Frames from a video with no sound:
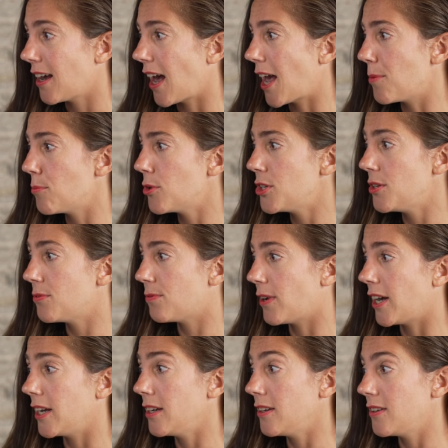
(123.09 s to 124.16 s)
I
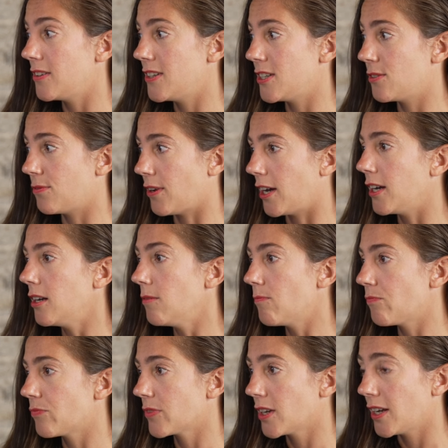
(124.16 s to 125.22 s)
modify this file,
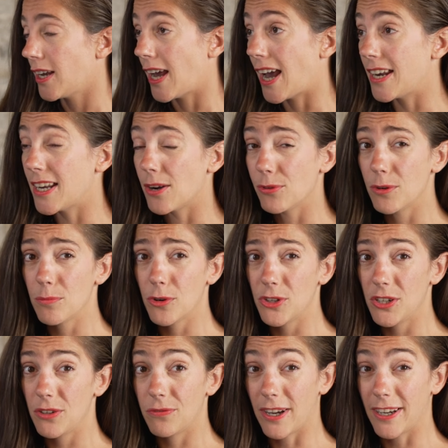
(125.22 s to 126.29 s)
and I will
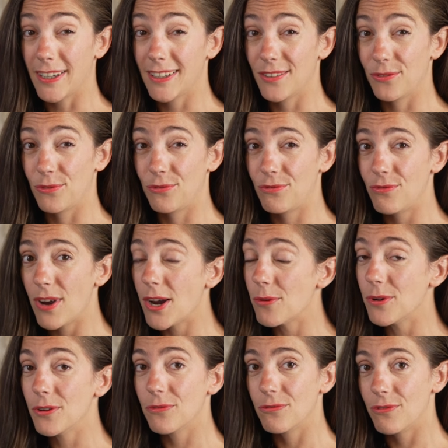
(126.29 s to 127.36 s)
modify it
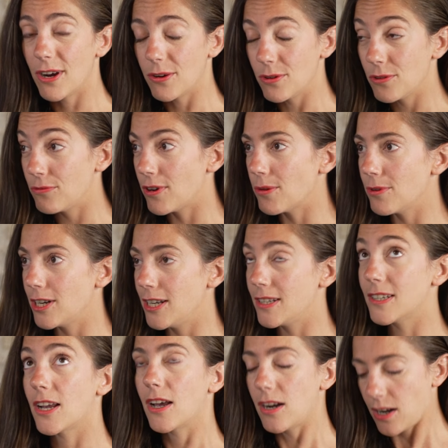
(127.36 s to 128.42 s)
very
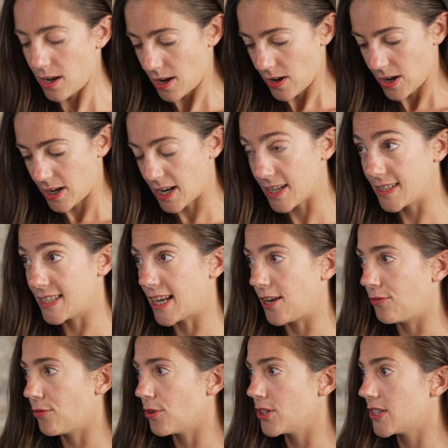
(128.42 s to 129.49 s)
little. Let's
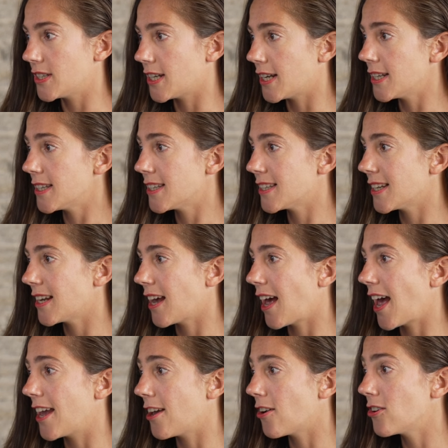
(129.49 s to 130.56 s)
say, for instance,
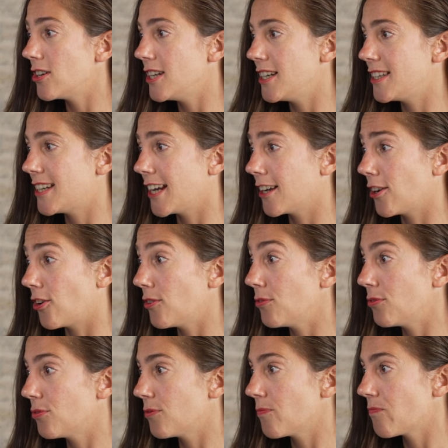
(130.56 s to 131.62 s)
I only take
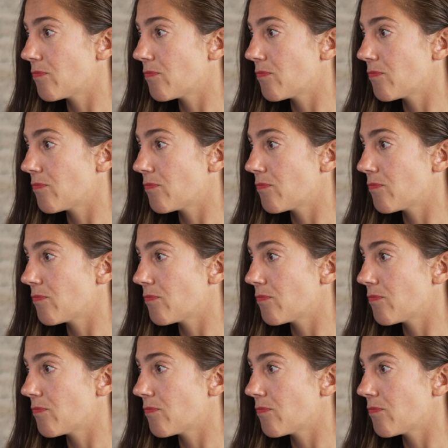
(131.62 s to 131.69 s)
off